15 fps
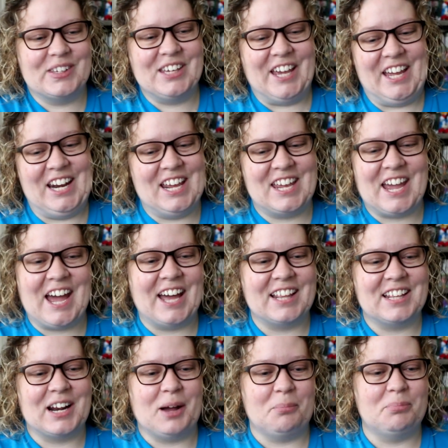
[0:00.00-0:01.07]
any cat
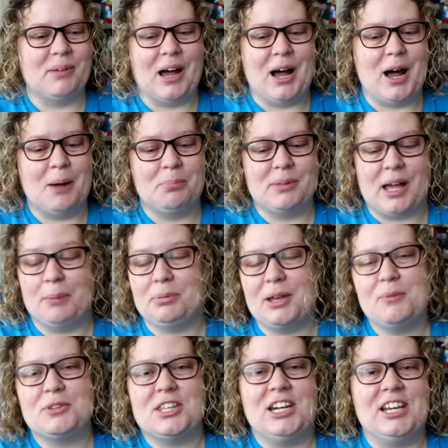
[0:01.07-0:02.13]
that I'll
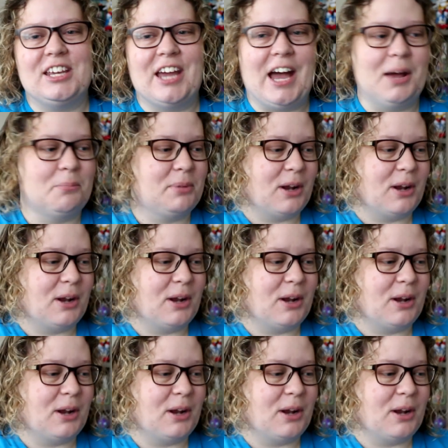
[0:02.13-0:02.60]
play with any cat,